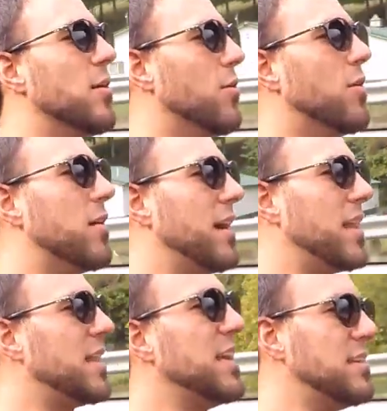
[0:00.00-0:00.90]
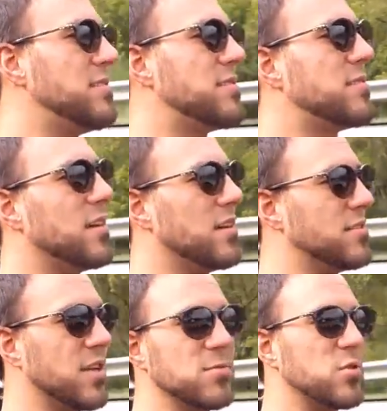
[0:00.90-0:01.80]
or at least
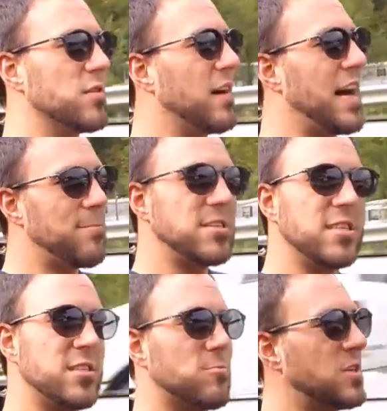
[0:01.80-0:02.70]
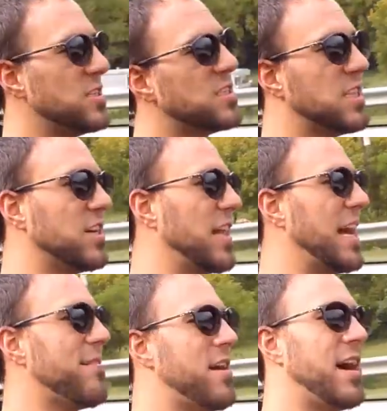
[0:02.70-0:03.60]
some sort of hybrid system where you still
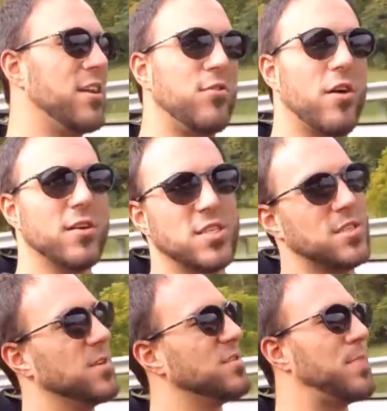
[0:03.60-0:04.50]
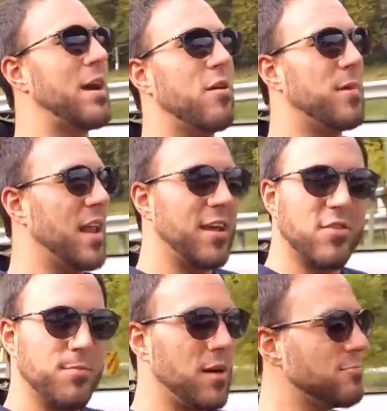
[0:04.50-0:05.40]
have a hydraulic system that's powered by an
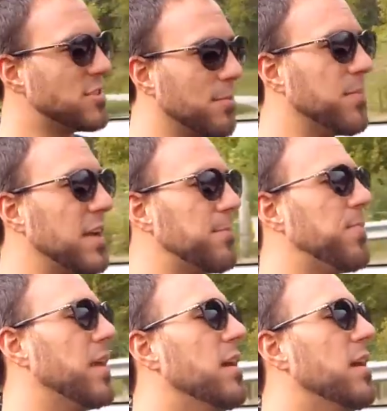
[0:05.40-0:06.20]
electric pump, something.